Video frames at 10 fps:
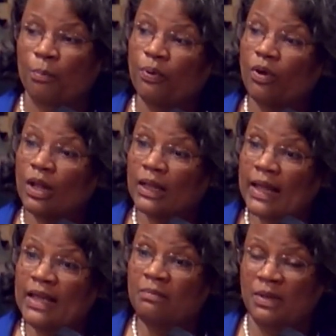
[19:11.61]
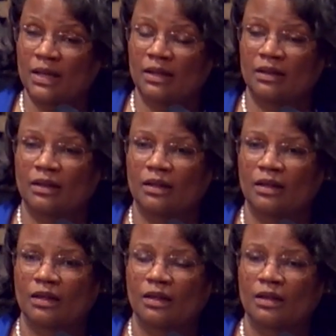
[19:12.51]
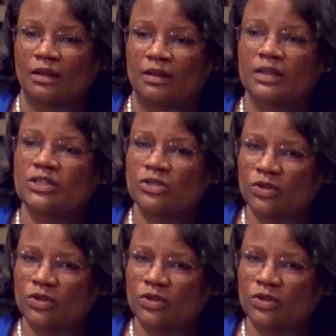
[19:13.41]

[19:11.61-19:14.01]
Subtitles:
proclaiming this